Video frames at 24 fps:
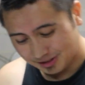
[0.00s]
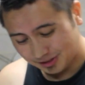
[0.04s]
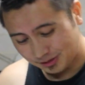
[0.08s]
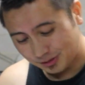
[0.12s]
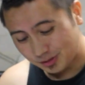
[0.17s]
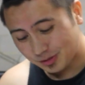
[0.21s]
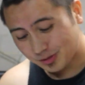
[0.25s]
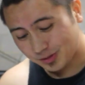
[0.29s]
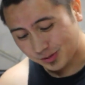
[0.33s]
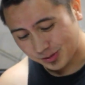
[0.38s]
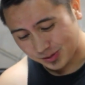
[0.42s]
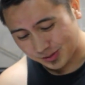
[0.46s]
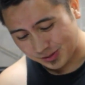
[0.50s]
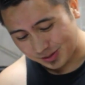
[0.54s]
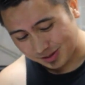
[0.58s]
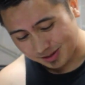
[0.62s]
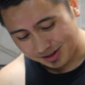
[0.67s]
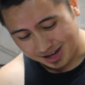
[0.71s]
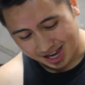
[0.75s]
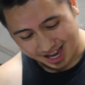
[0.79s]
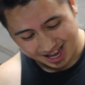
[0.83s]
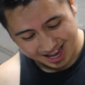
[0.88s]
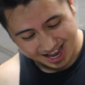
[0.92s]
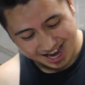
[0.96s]
You could
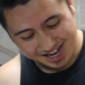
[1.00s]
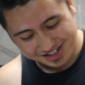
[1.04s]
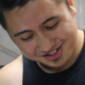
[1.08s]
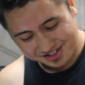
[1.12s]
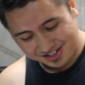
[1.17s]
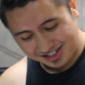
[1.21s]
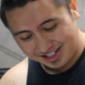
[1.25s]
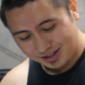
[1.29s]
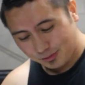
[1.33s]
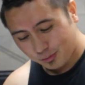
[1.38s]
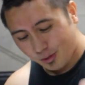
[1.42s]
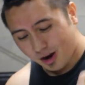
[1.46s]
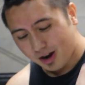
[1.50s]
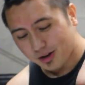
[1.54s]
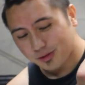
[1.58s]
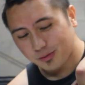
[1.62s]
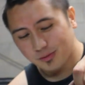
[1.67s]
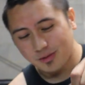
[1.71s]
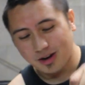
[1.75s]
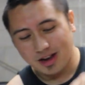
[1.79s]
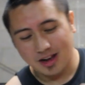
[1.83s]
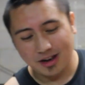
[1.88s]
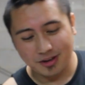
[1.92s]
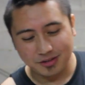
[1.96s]
actually walk
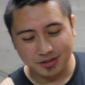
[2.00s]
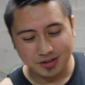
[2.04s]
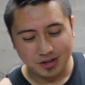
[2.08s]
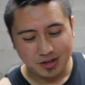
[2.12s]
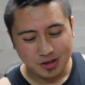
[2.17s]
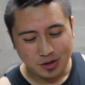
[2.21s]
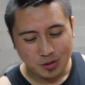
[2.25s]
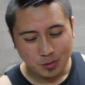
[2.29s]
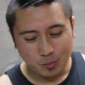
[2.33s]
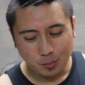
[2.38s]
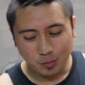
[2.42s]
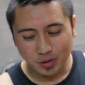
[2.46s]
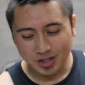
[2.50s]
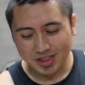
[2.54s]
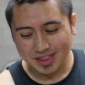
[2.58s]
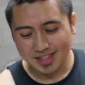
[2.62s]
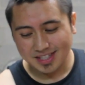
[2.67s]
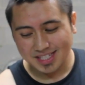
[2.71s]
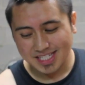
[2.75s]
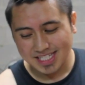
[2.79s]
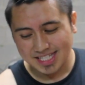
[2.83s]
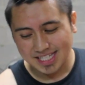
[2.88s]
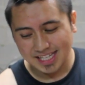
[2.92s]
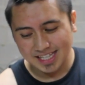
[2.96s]
around with
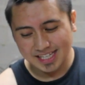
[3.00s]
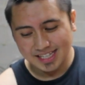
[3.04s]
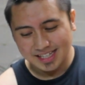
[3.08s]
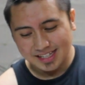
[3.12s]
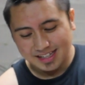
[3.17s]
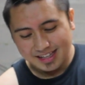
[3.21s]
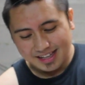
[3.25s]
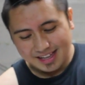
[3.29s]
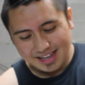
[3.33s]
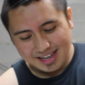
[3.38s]
this thing